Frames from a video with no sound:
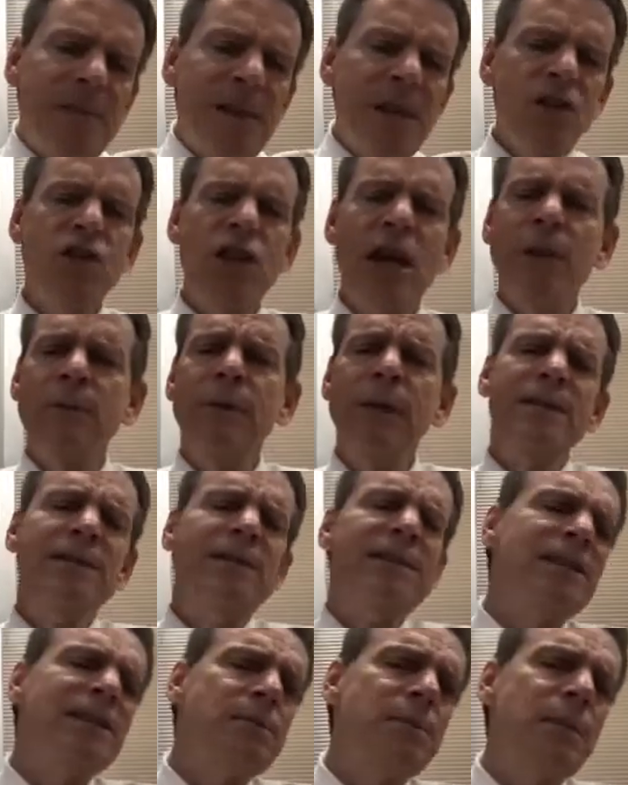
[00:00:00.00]
generally
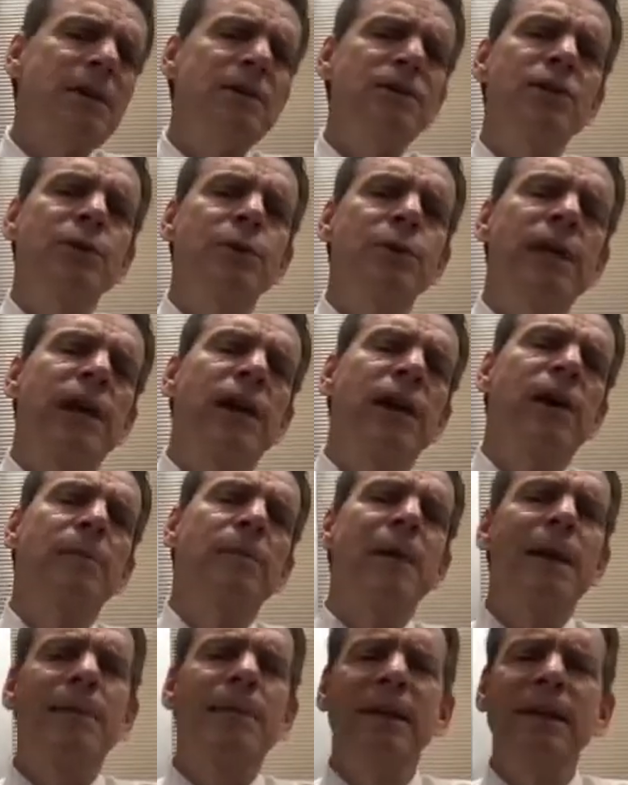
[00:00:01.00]
6 months to a year,
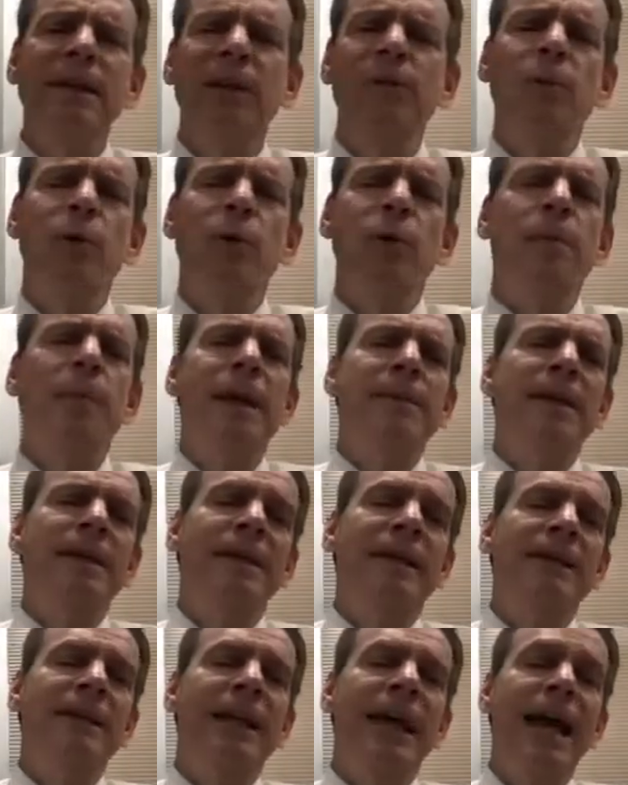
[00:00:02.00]
maybe a little more, maybe a
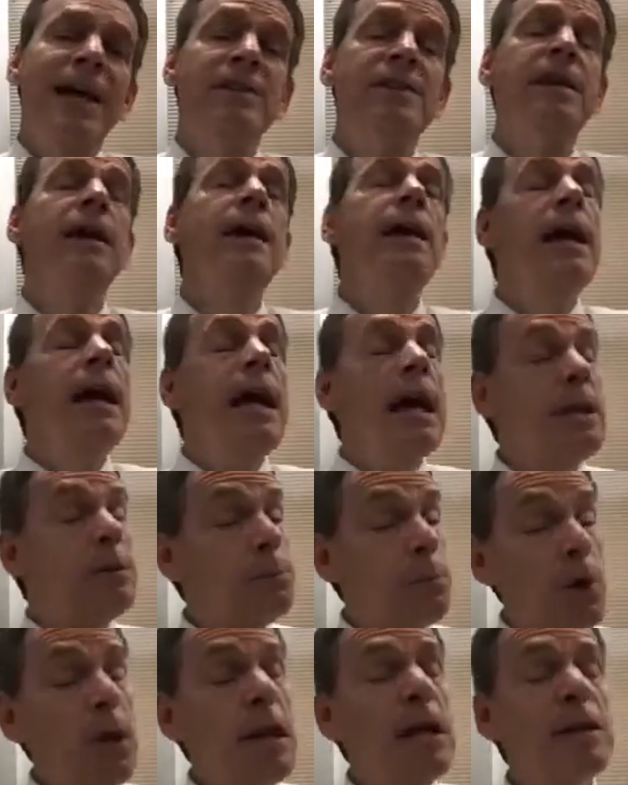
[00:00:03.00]
little less. It's
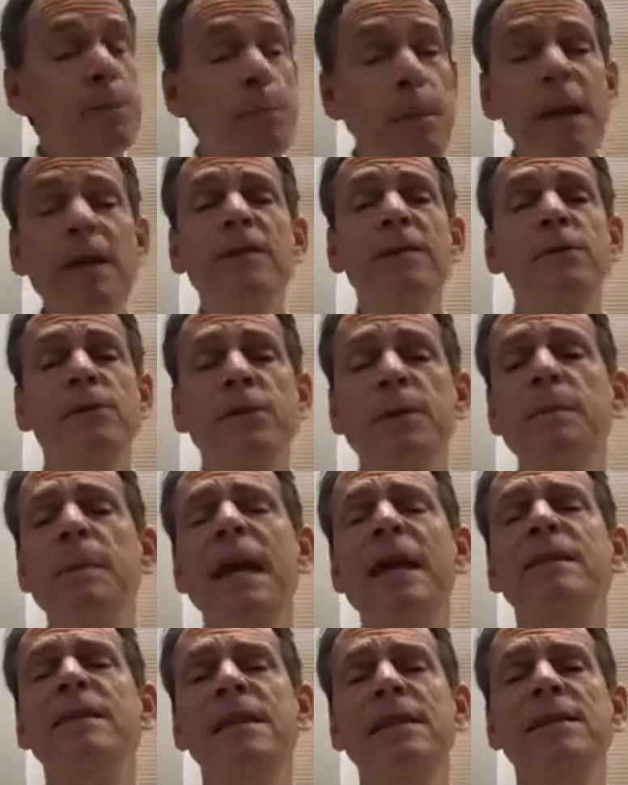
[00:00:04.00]
pretty expensive to
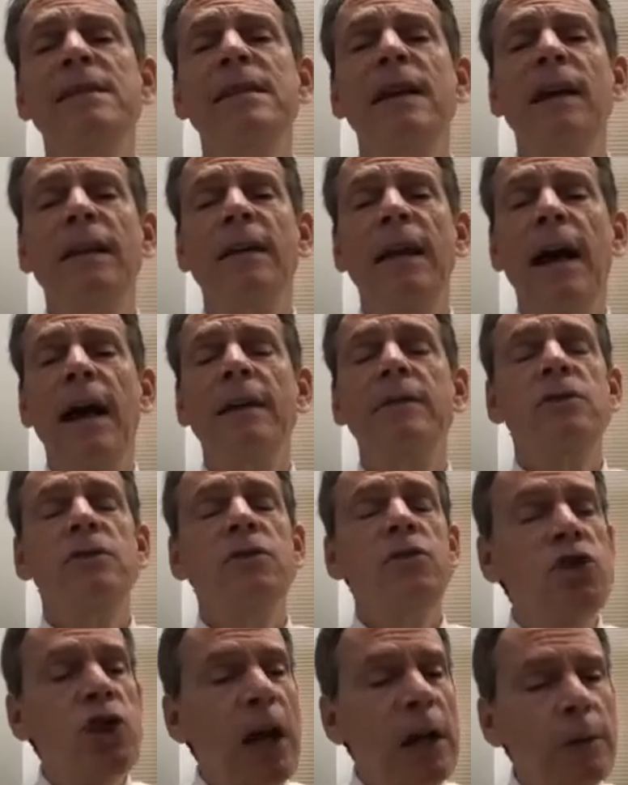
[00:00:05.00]
make these cell lines.
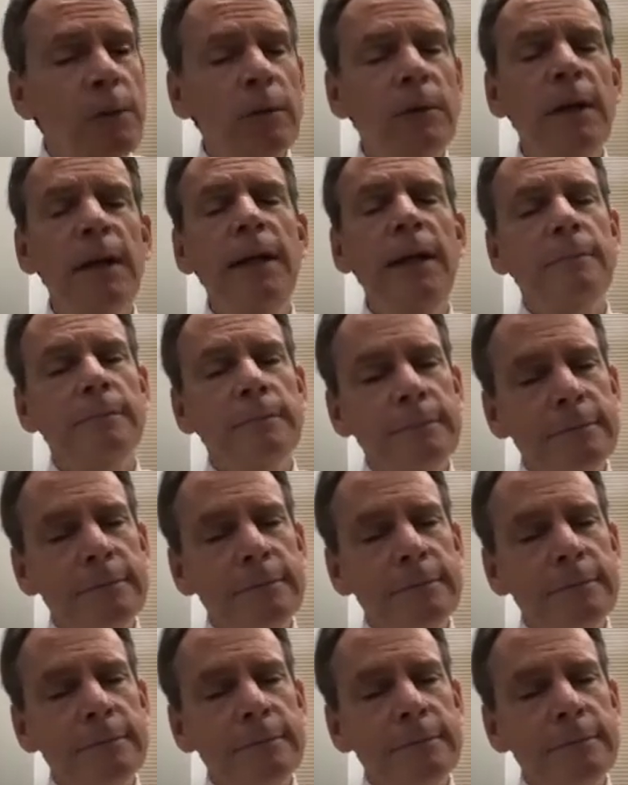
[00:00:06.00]
Generally,